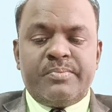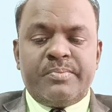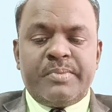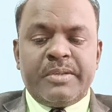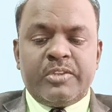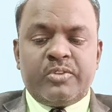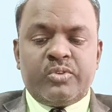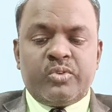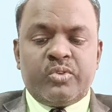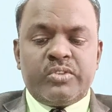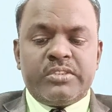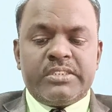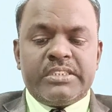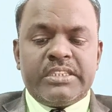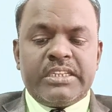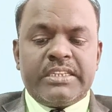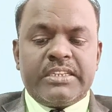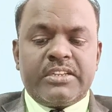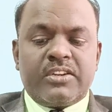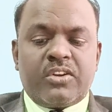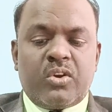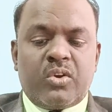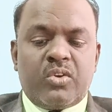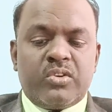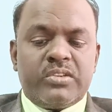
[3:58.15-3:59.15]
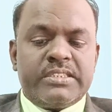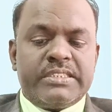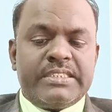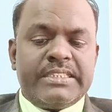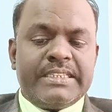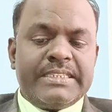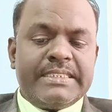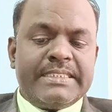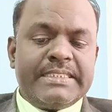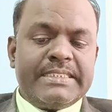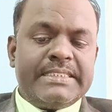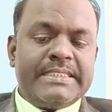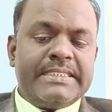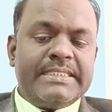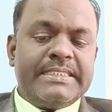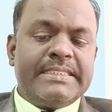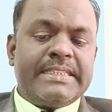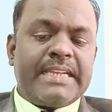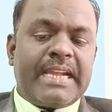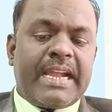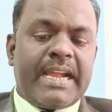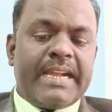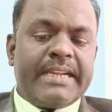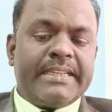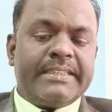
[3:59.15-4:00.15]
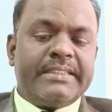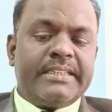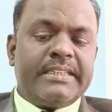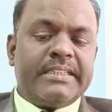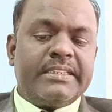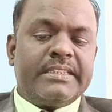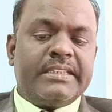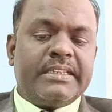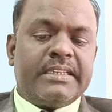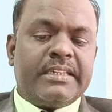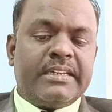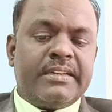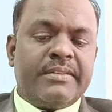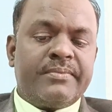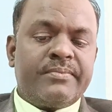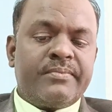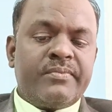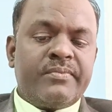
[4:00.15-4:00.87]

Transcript: Pathogen cause the disease either the